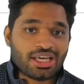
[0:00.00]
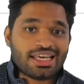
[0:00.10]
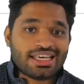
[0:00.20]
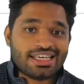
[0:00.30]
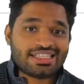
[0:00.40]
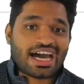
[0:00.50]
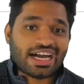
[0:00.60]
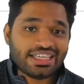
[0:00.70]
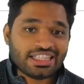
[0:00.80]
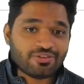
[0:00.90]
is
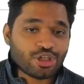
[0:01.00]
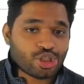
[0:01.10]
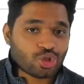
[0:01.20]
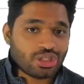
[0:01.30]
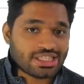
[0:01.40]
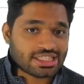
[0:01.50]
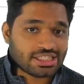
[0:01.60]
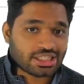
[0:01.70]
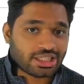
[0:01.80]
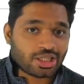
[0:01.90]
either virtually
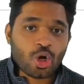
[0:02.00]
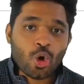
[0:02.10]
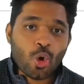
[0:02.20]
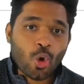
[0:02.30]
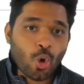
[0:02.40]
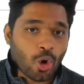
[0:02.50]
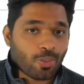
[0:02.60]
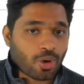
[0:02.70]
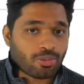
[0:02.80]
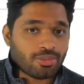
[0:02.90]
certain or
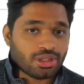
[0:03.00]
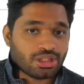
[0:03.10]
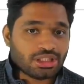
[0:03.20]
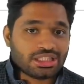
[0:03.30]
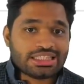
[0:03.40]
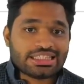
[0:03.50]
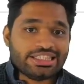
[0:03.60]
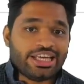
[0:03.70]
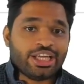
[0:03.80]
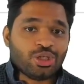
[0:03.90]
probable,
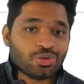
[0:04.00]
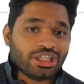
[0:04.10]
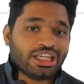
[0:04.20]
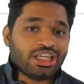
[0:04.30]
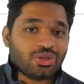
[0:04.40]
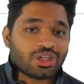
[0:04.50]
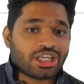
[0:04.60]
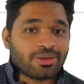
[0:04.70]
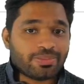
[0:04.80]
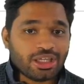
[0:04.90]
then you need to
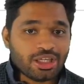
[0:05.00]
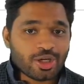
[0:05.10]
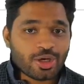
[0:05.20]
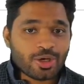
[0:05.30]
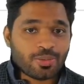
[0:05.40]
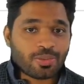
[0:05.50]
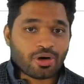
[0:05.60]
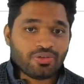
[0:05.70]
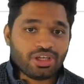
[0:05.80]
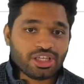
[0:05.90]
keep a
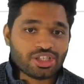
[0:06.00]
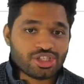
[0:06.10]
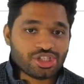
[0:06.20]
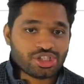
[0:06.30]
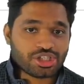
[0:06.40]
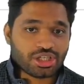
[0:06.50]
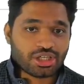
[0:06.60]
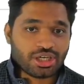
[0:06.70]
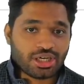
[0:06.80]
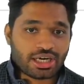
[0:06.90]
provision,
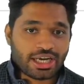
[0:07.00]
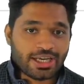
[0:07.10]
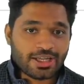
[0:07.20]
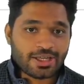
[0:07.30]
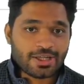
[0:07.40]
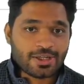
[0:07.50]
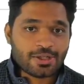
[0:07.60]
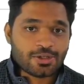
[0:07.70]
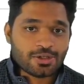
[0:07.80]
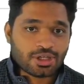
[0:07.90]
right?
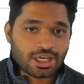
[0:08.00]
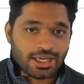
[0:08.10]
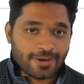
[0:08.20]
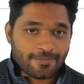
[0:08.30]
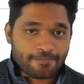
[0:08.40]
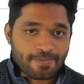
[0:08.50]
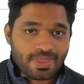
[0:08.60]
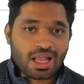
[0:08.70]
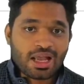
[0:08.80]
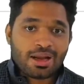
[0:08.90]
Clear?
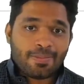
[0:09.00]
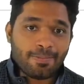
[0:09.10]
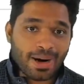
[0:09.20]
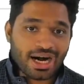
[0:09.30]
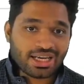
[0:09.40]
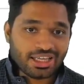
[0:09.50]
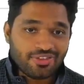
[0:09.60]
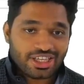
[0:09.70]
But if it